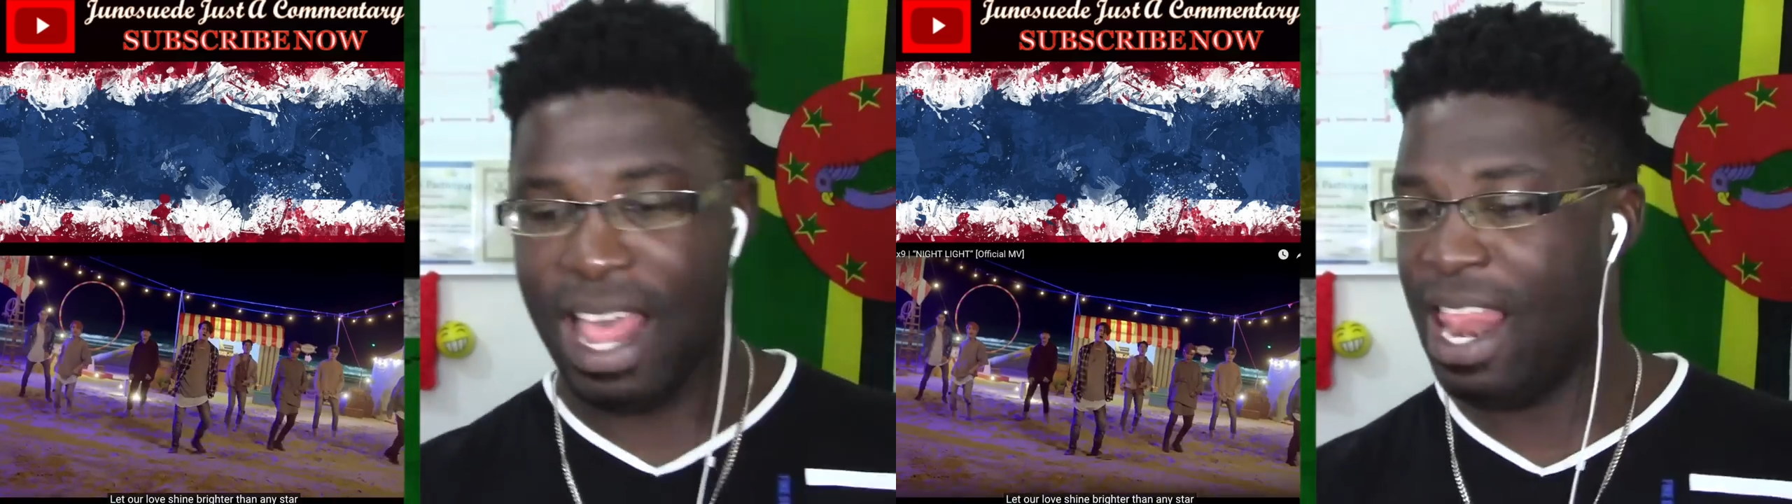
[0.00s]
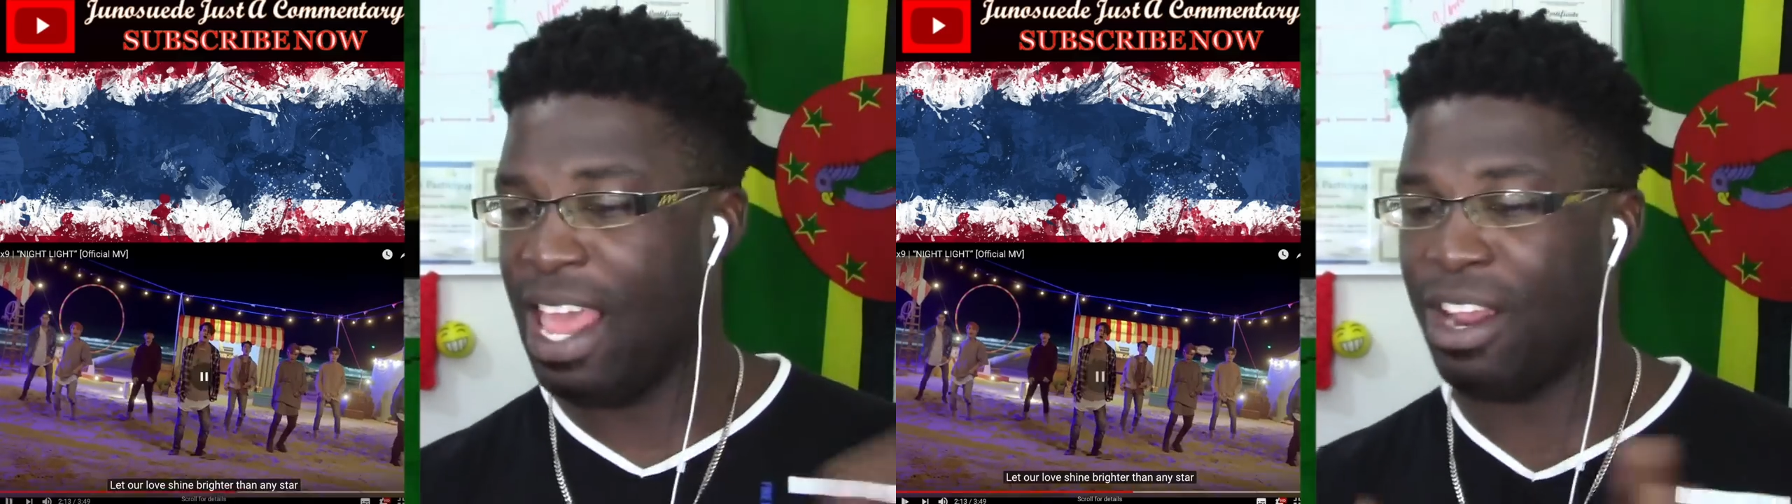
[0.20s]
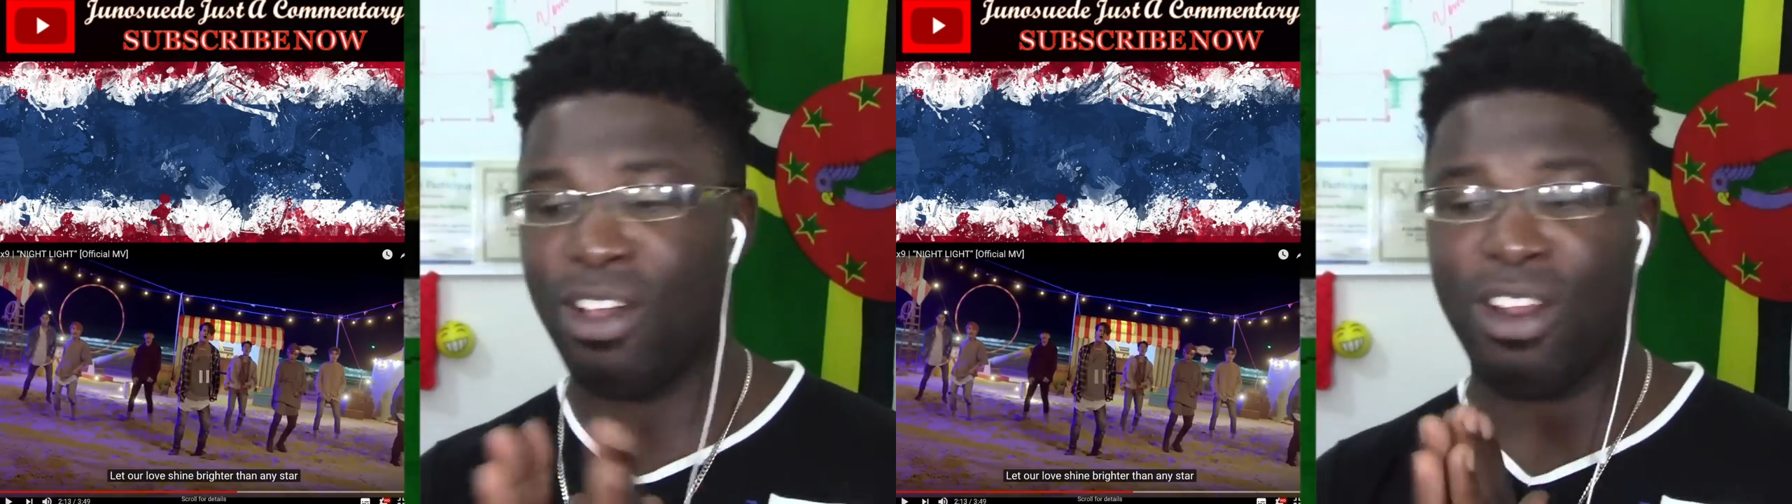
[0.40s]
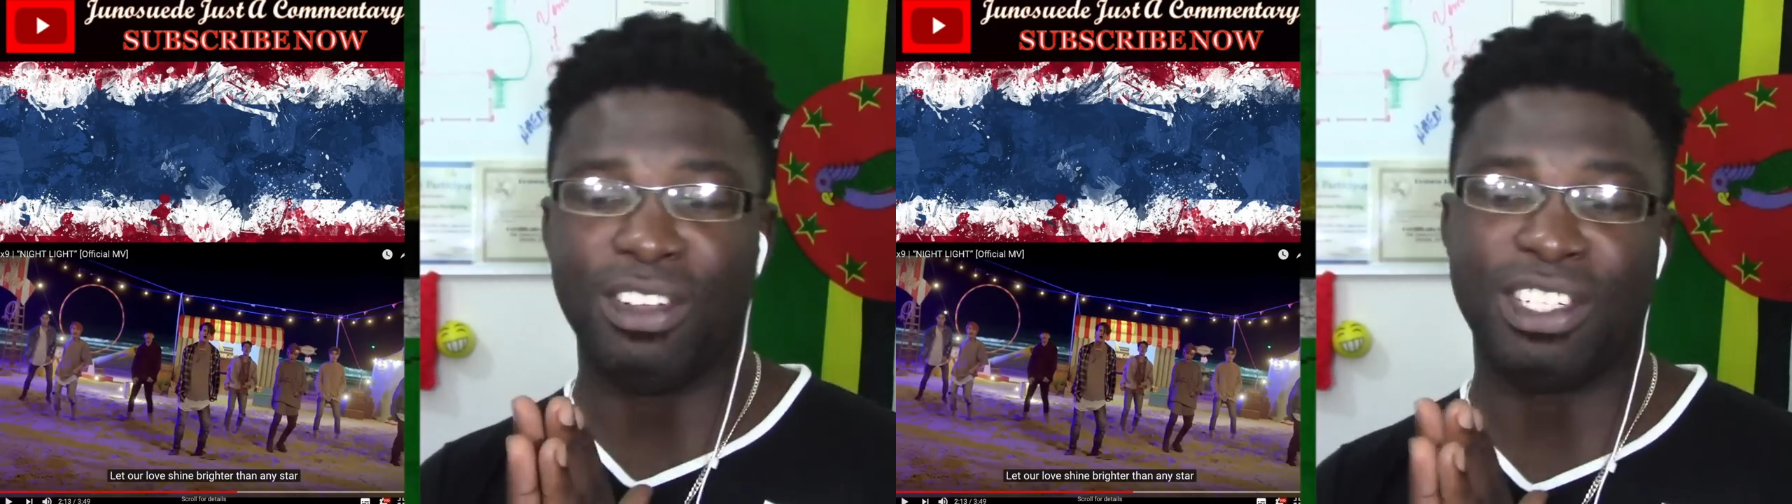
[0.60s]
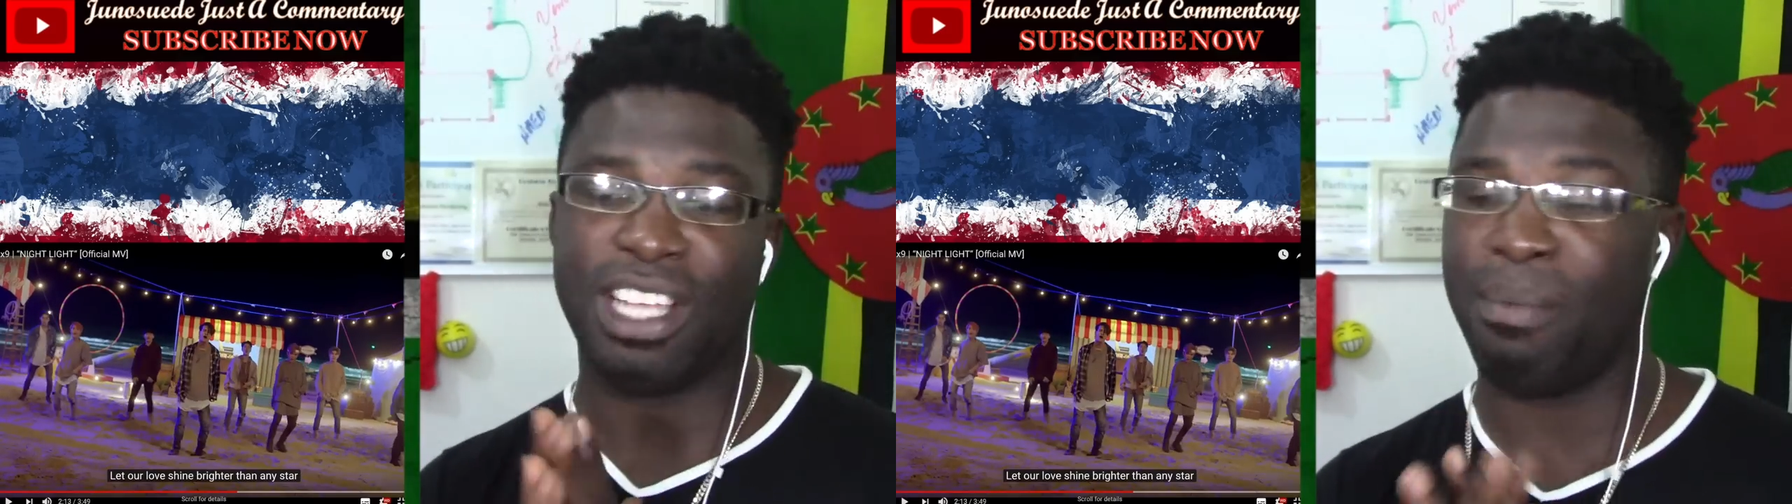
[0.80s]
Let our love
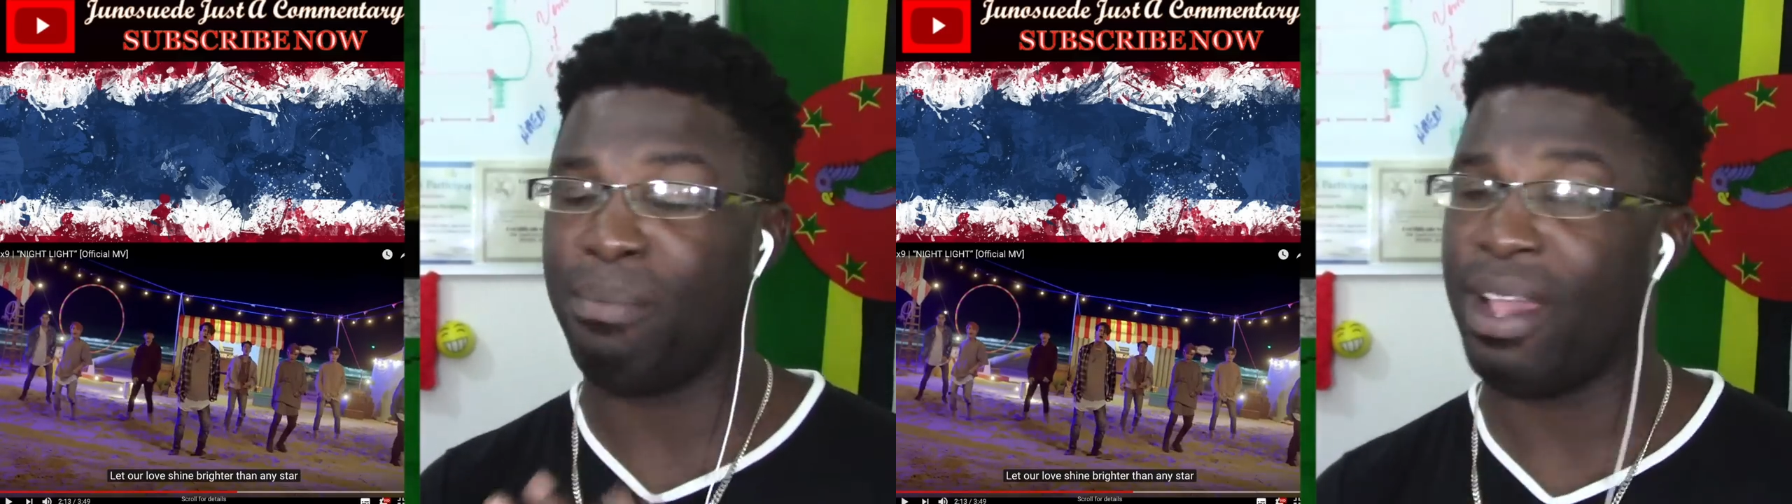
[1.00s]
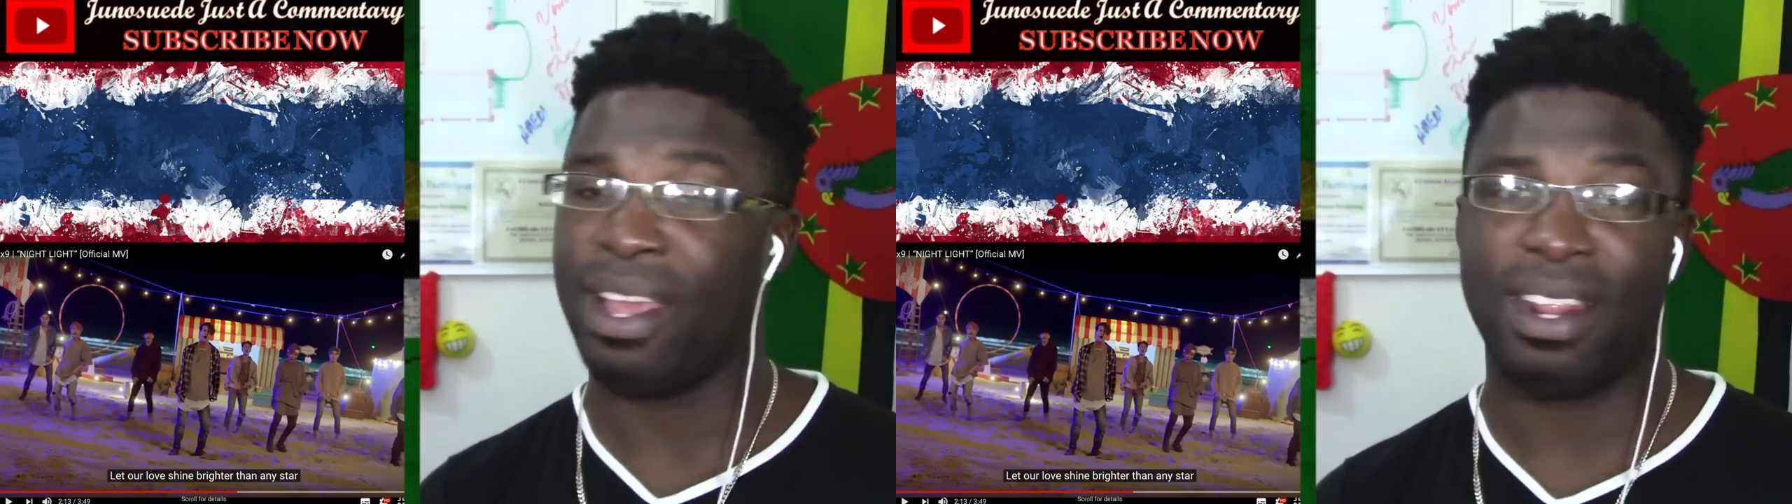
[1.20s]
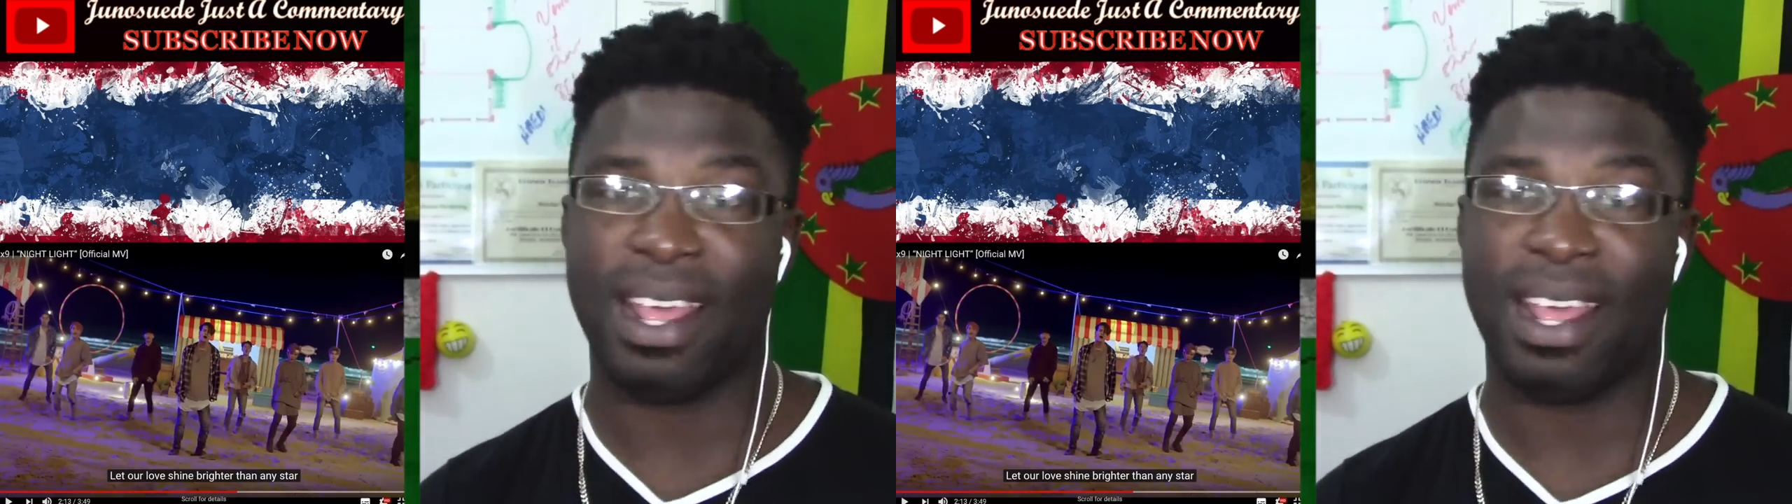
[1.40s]
shine brighter